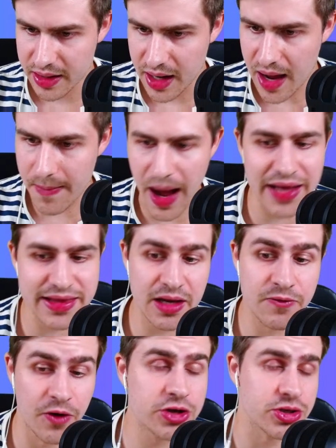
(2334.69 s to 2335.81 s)
I think
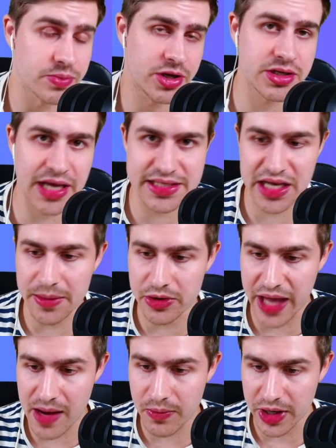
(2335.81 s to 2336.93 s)
Virgil because he has the double
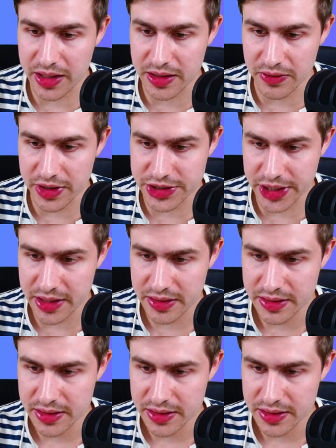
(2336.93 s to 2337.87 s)
game week, Derici.